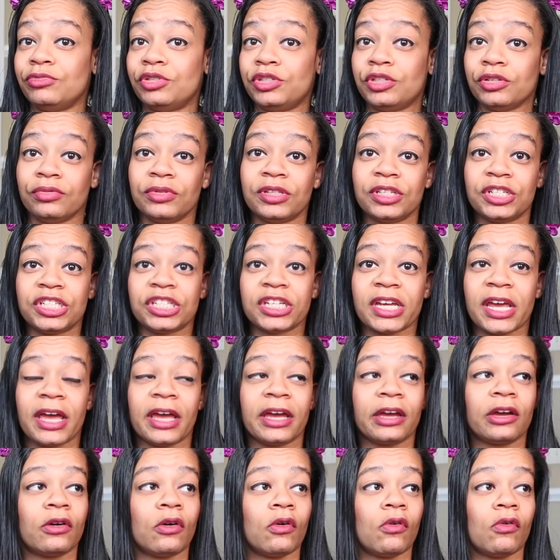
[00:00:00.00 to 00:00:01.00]
do the
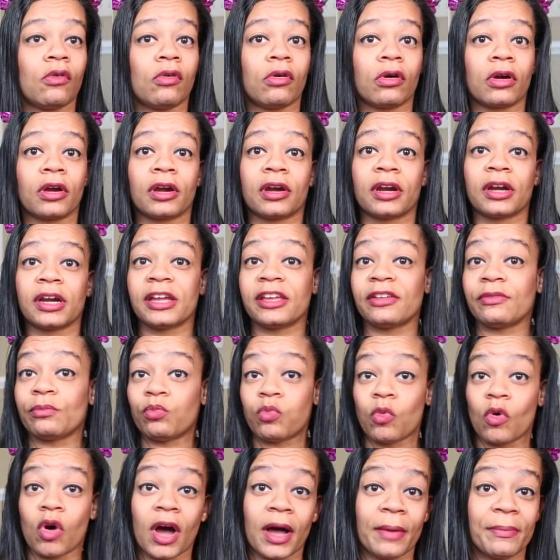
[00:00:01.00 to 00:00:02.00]
check or
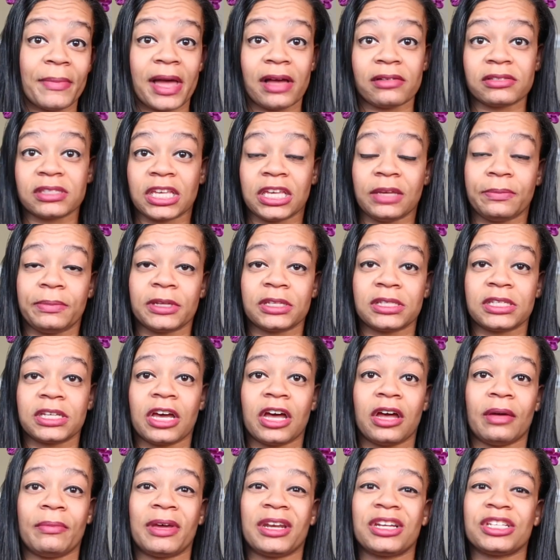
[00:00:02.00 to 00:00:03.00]
want mousekeeping to
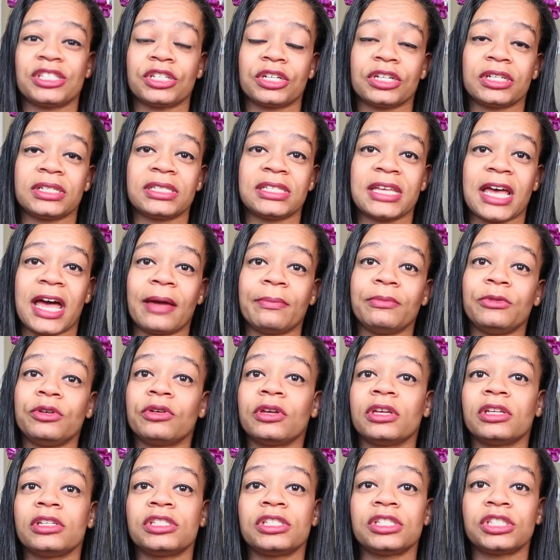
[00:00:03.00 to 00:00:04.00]
come at a certain time,
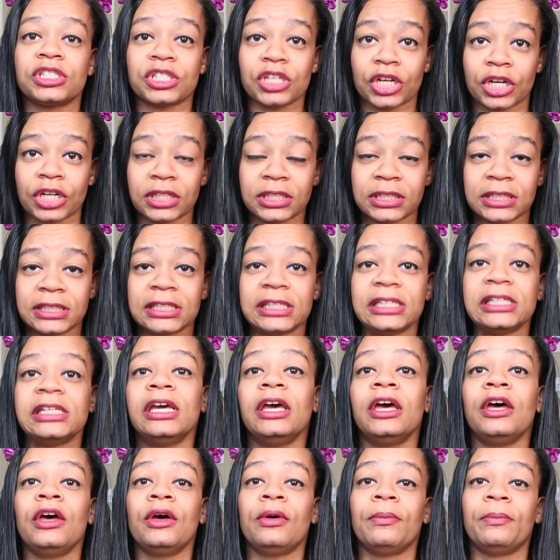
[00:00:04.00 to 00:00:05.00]
you can
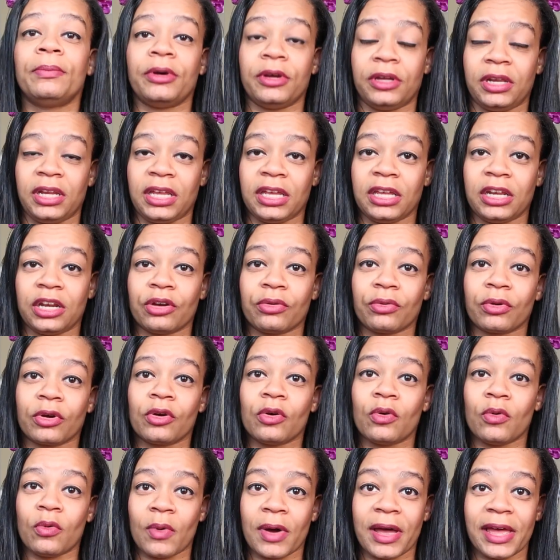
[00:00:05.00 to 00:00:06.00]
certainly put in a
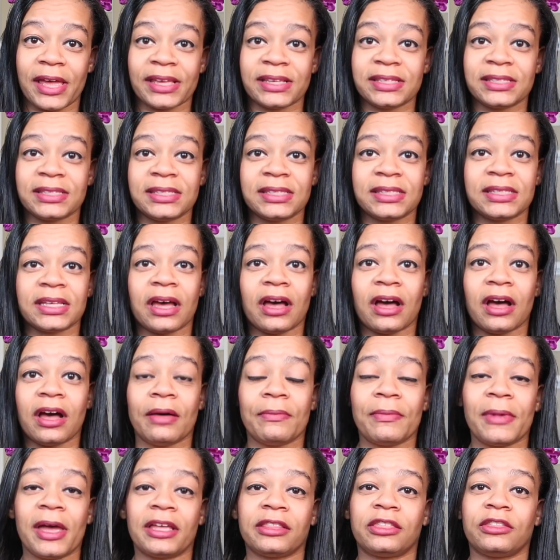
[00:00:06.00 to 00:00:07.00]
request
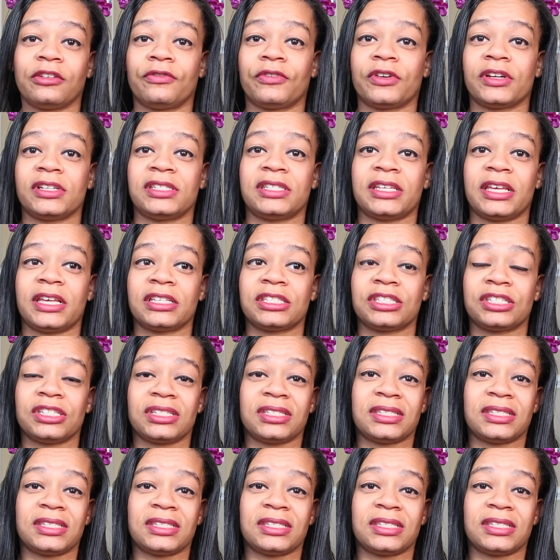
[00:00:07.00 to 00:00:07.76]
at the front desk.